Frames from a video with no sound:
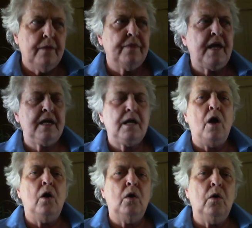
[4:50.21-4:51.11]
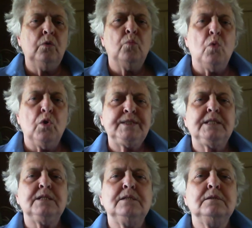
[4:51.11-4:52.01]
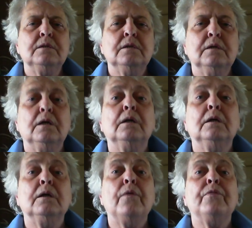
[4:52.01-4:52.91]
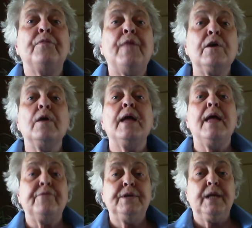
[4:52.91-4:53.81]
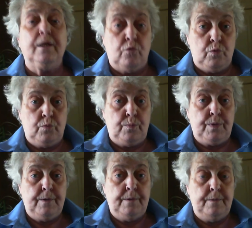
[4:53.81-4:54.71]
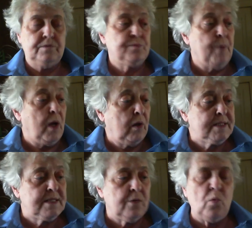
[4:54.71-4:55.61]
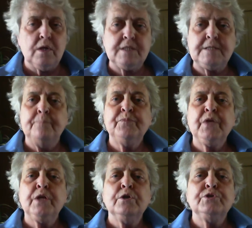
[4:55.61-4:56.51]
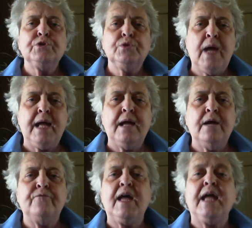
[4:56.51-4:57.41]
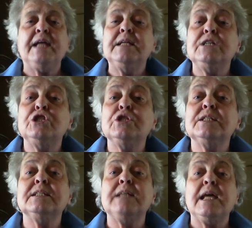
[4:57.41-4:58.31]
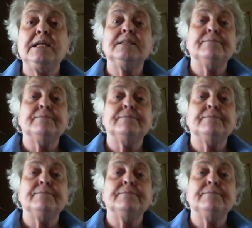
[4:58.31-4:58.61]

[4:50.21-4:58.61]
They all wanted their ethnic group, small as it was, to have a nation state.